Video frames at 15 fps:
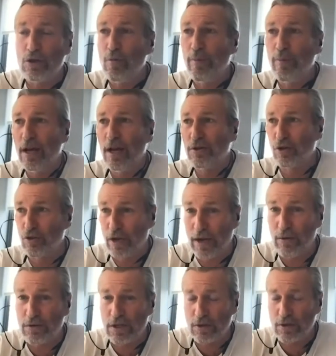pairs of
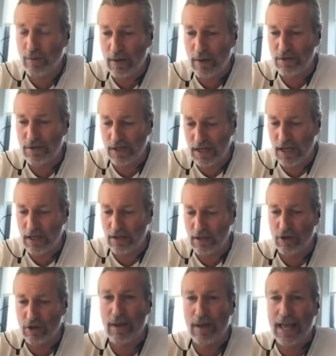trousers when I was a kid
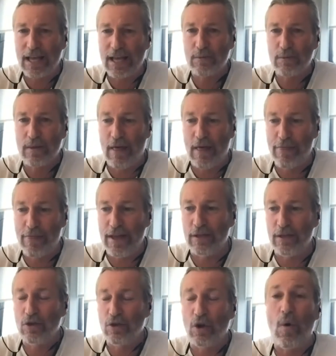because my legs were that
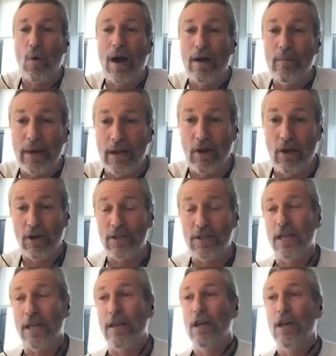thin to go out, Ben,
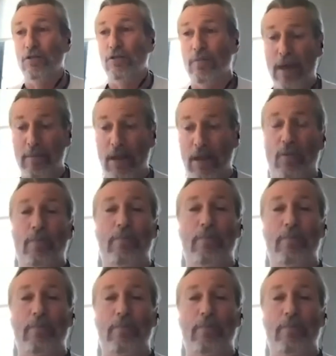honestly, to make me look